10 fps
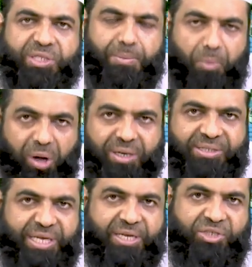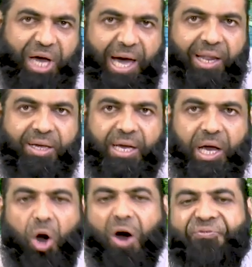and morals in a child,
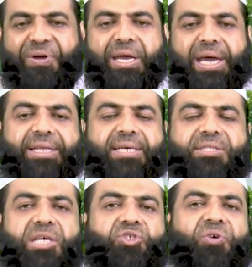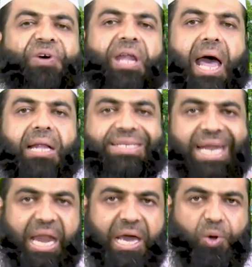often it is the juvenile
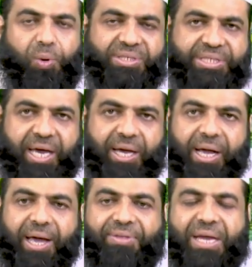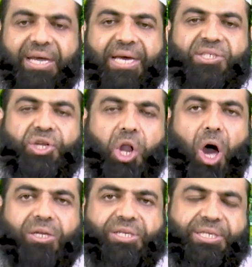delinquency that is
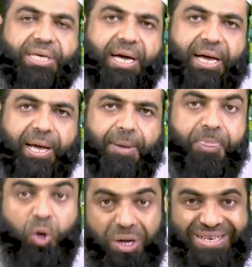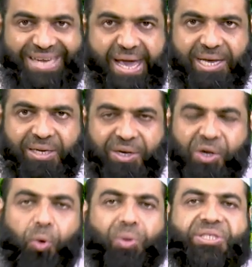not contained,
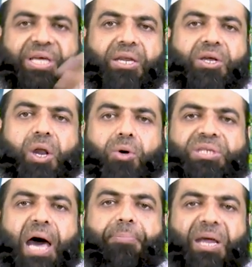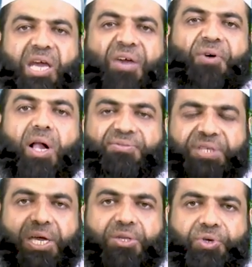which then grows up and evolves
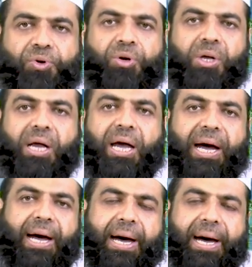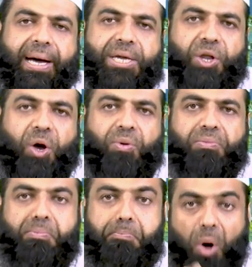into
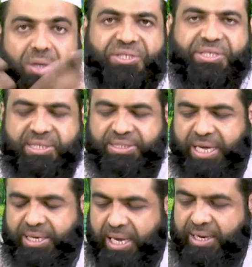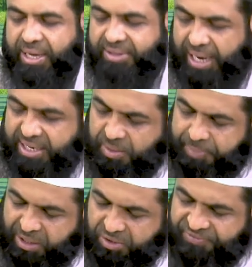monsters in the latter
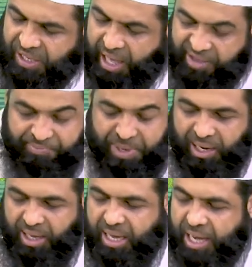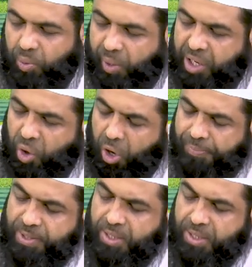part of their life. May Allah guide one and all.